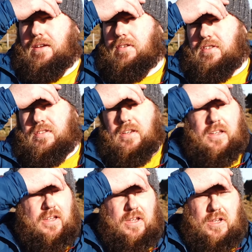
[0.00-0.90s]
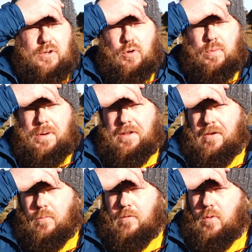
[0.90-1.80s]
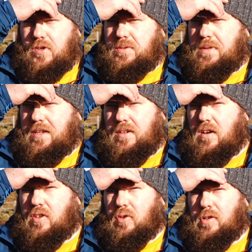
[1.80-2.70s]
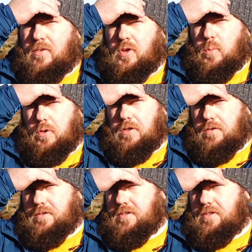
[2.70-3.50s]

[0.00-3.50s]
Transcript: And as you all probably know from watching me, I do love a good woodland.